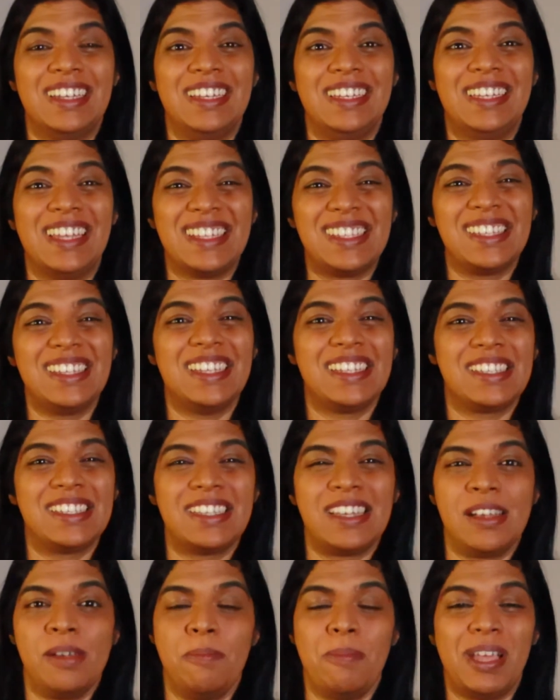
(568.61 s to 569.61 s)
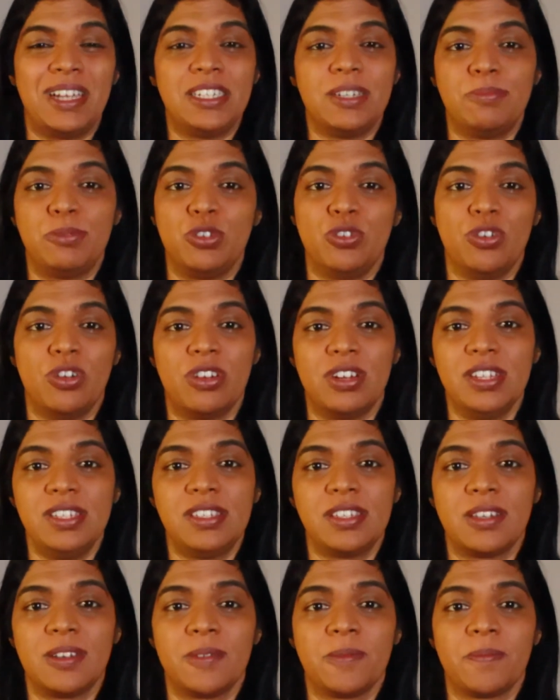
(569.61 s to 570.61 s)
doesn't necessarily match up to your risk.